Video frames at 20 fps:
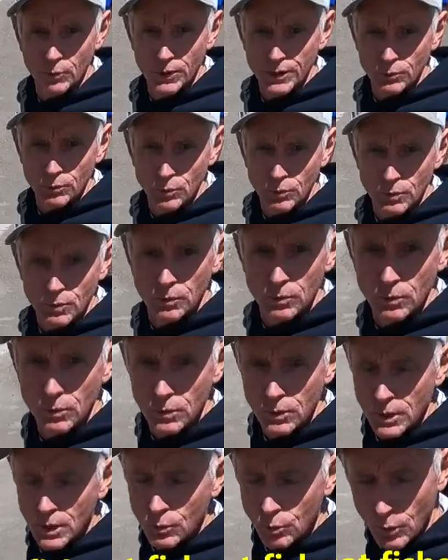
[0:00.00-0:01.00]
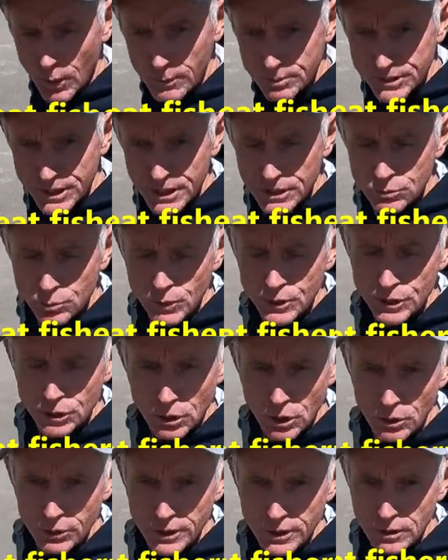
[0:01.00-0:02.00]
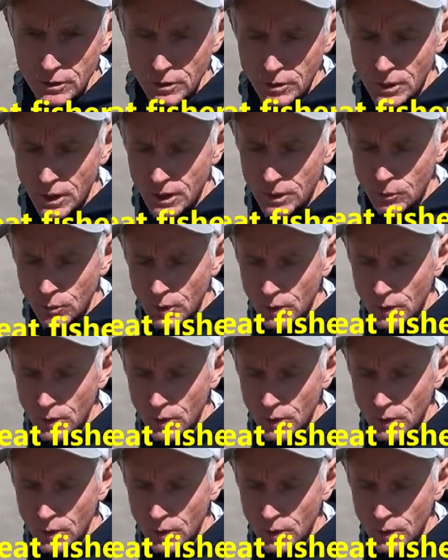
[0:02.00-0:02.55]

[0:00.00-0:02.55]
go again next week most one likely. Thing, when you go there, like